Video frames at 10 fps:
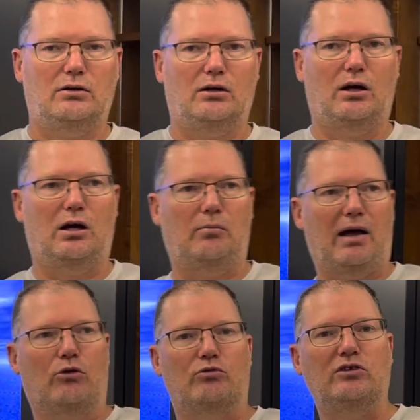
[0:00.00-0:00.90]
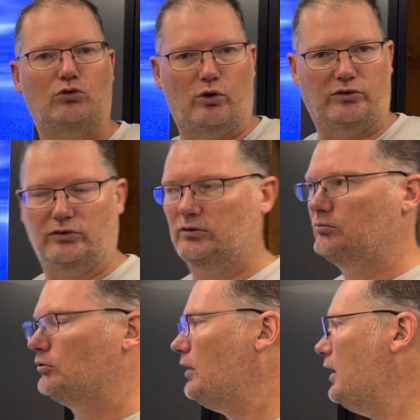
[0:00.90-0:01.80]
um, our resources,
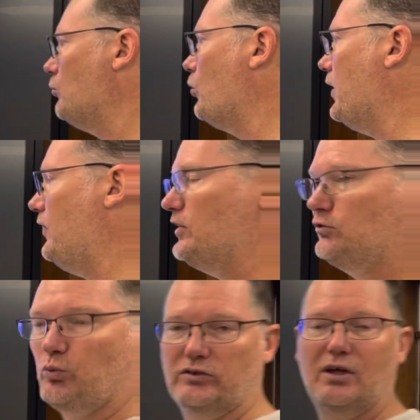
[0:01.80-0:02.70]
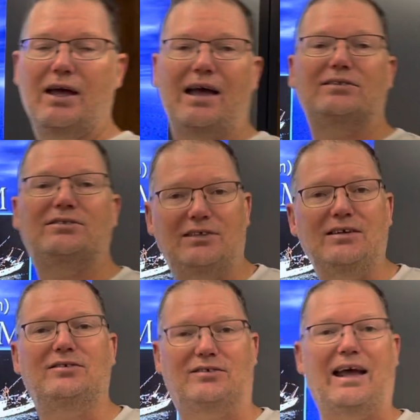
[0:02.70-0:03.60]
all right? And, and this was a sea
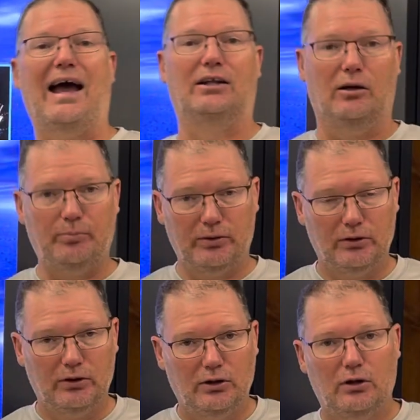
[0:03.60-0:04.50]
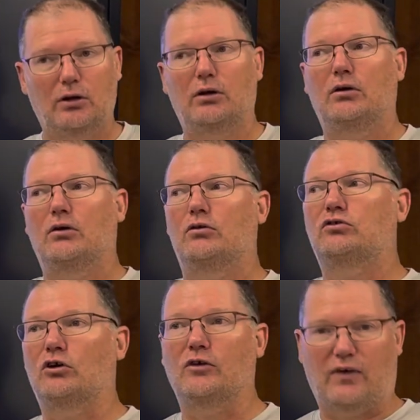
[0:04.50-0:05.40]
scallop
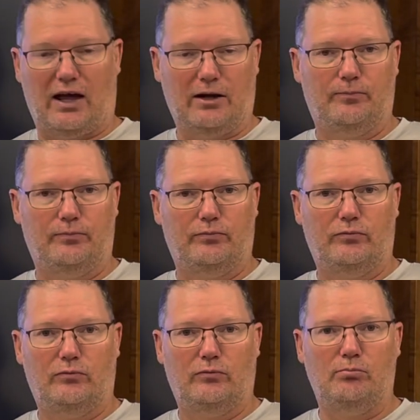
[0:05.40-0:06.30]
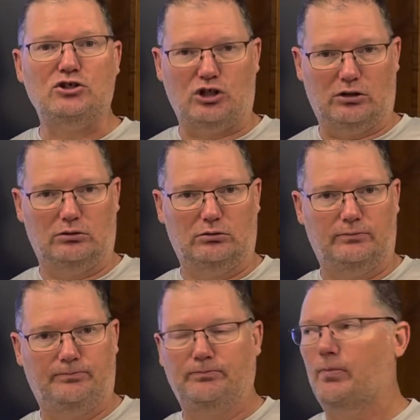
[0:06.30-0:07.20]
survey mission.
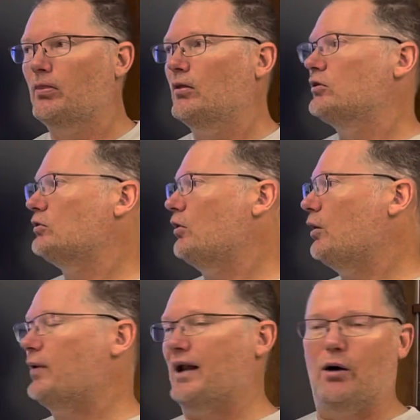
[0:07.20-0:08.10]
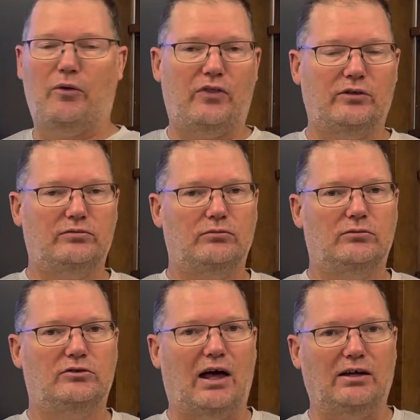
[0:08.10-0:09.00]
So I went out with the
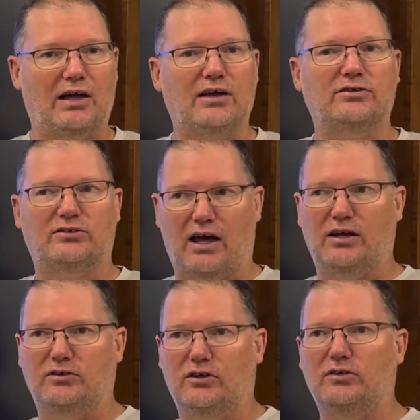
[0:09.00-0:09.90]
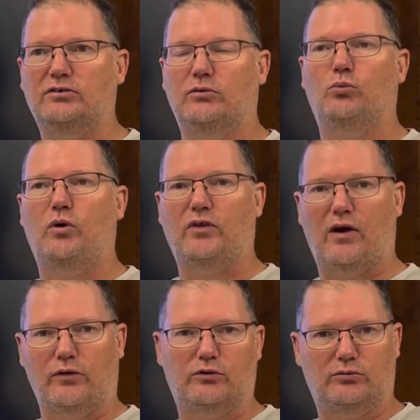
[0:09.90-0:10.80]
science as a scientist with
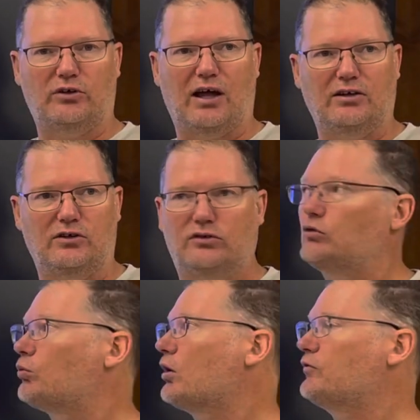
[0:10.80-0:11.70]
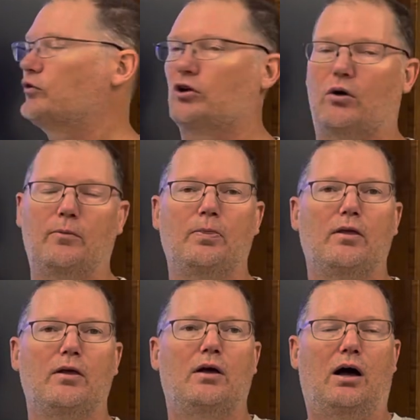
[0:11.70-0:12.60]
other scientists who work for NOAA
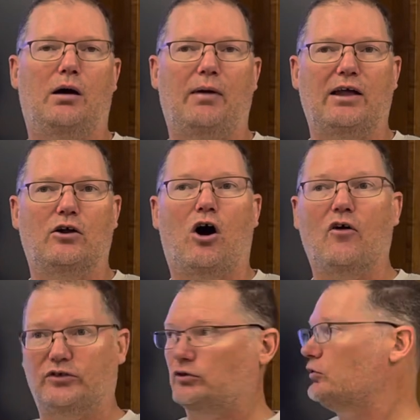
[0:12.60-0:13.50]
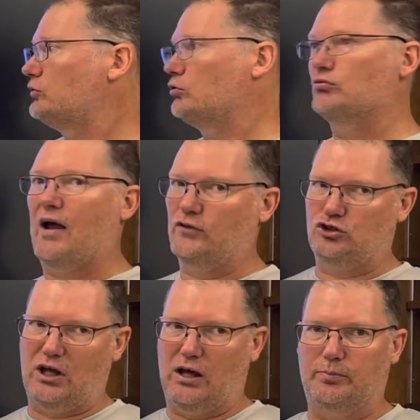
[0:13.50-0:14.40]
um, and officers who ran the
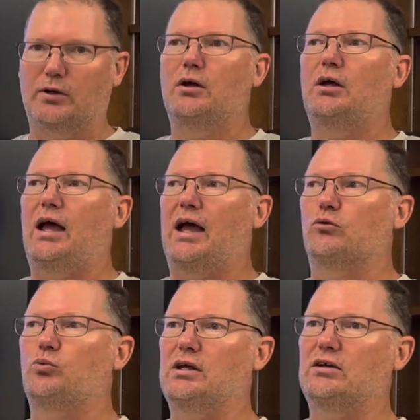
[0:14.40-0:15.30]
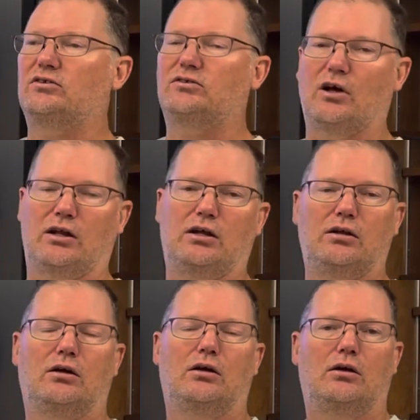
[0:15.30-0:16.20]
ship, and we
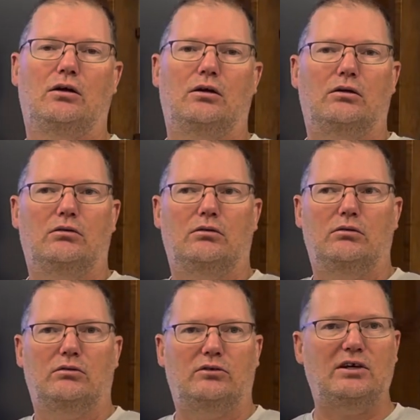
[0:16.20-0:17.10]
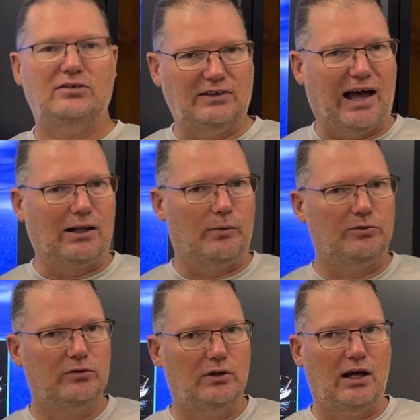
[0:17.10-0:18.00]
studied sea
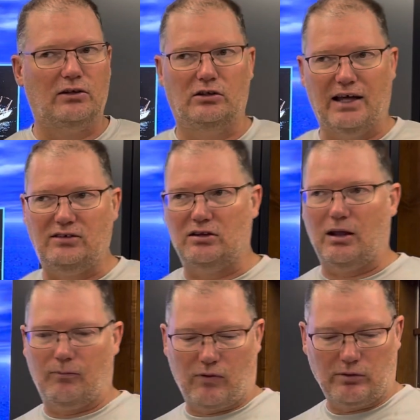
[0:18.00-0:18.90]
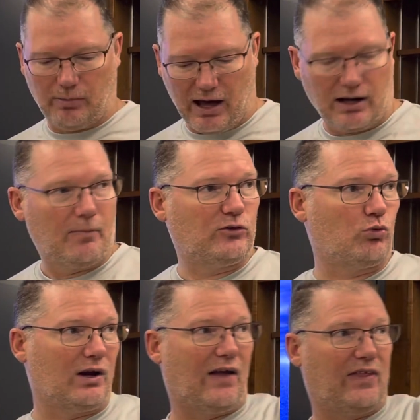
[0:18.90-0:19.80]
scallops and collected them from the bottom. That's where
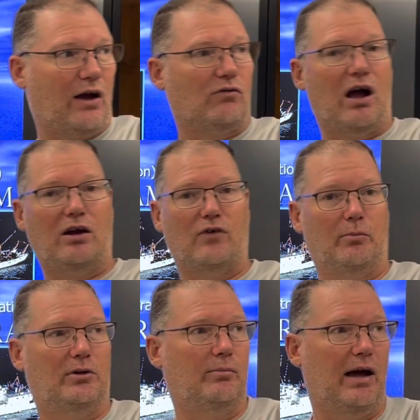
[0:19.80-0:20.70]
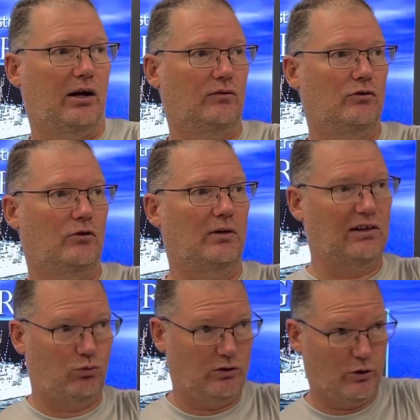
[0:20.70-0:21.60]
I got that rock from in the back of the room.
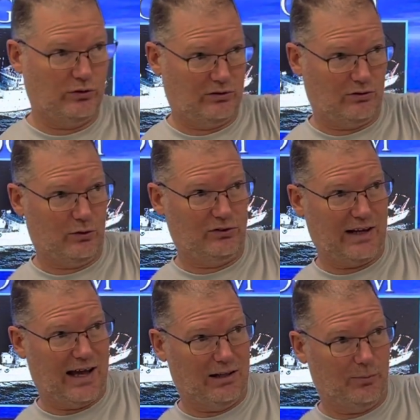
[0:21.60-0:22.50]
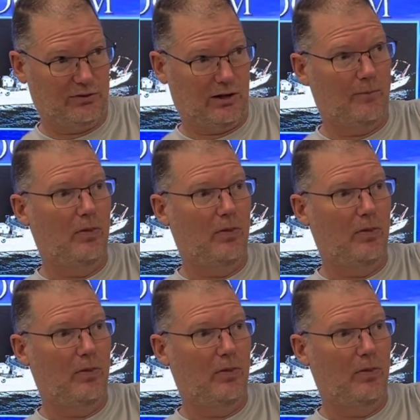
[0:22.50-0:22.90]
That's where those, those scallops there,